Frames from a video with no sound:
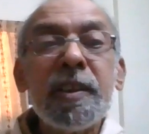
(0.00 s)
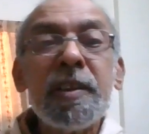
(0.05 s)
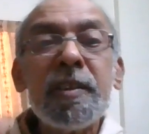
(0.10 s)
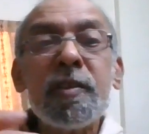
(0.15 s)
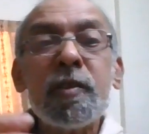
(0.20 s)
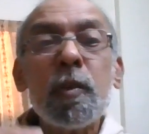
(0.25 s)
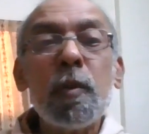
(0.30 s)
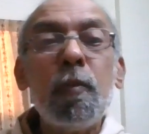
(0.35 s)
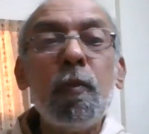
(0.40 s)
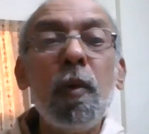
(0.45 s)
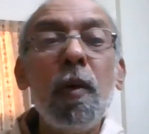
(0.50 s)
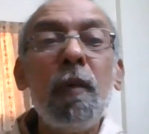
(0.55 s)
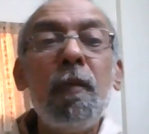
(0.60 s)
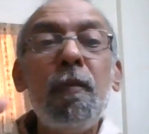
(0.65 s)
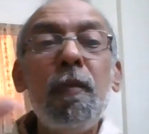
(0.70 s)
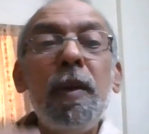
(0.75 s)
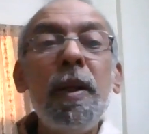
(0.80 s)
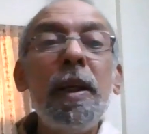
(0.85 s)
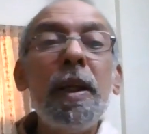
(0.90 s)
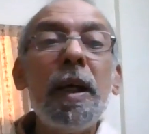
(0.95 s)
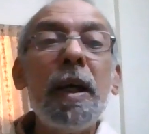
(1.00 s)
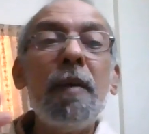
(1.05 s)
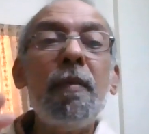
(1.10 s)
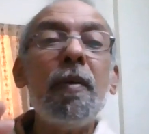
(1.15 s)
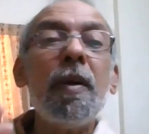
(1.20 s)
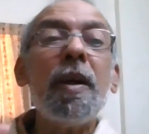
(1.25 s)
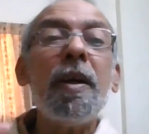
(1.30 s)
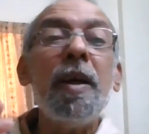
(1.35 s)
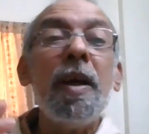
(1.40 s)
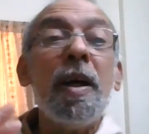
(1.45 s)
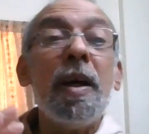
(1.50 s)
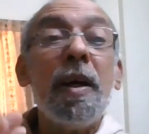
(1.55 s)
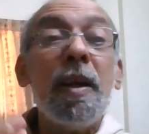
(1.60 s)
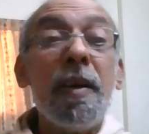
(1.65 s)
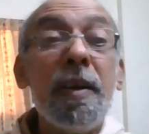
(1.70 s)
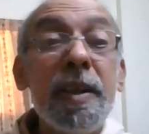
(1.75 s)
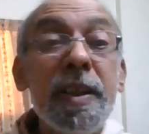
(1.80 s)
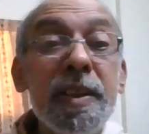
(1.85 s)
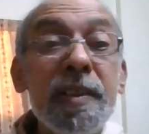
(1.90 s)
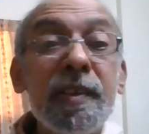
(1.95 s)
us to fulfill our
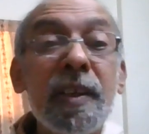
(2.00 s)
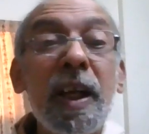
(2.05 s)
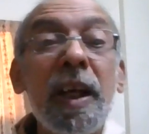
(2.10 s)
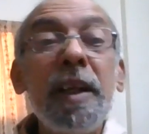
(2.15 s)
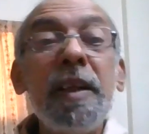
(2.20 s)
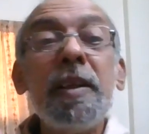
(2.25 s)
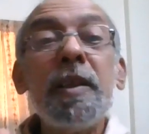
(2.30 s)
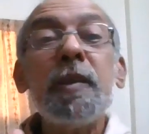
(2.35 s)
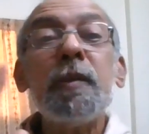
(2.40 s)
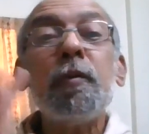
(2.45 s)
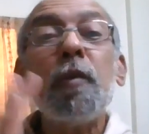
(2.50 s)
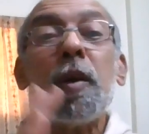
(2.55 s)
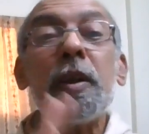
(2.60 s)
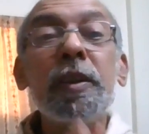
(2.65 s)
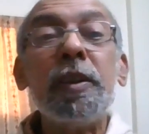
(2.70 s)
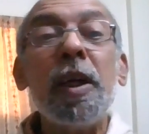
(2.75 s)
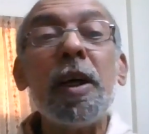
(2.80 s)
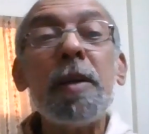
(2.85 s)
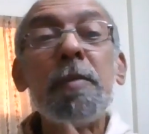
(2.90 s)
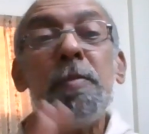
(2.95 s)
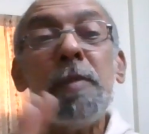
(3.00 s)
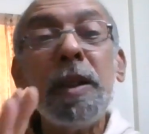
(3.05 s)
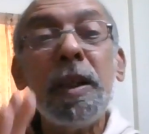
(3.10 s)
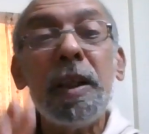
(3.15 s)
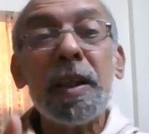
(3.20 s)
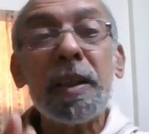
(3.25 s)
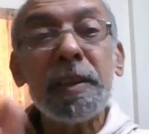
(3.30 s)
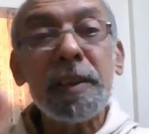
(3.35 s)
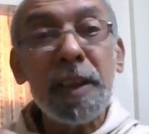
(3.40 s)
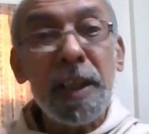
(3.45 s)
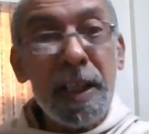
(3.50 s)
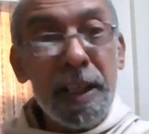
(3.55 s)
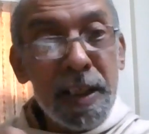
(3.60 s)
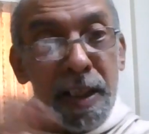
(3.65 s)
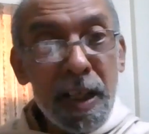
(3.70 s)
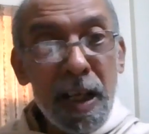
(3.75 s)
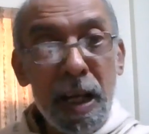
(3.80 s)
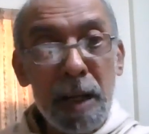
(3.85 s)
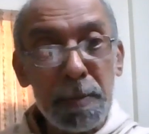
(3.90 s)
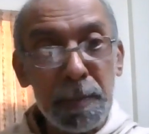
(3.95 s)
desires for dharma, artha, and
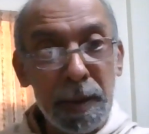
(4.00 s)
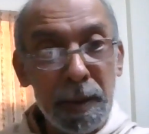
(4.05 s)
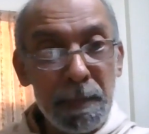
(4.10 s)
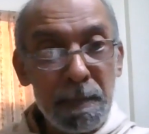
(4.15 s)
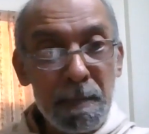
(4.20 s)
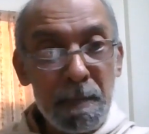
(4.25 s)
kama.